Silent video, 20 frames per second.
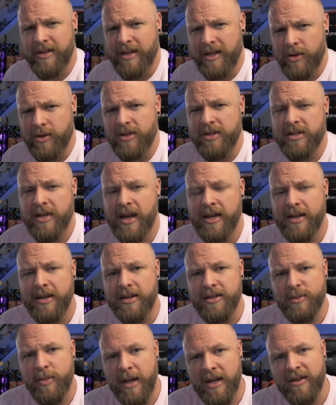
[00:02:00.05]
that you decided
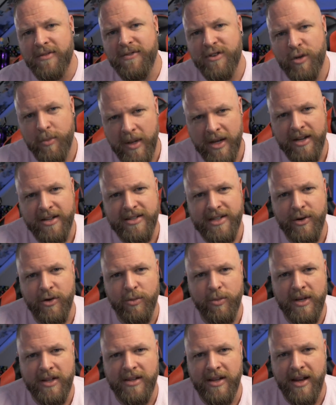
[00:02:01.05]
to spend a few minutes here
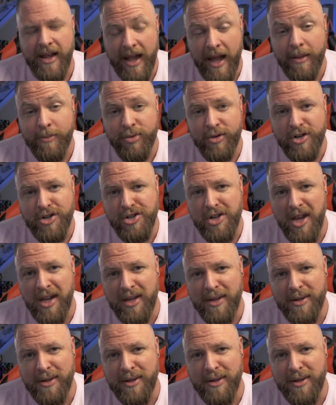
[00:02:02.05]
with me today. I appreciate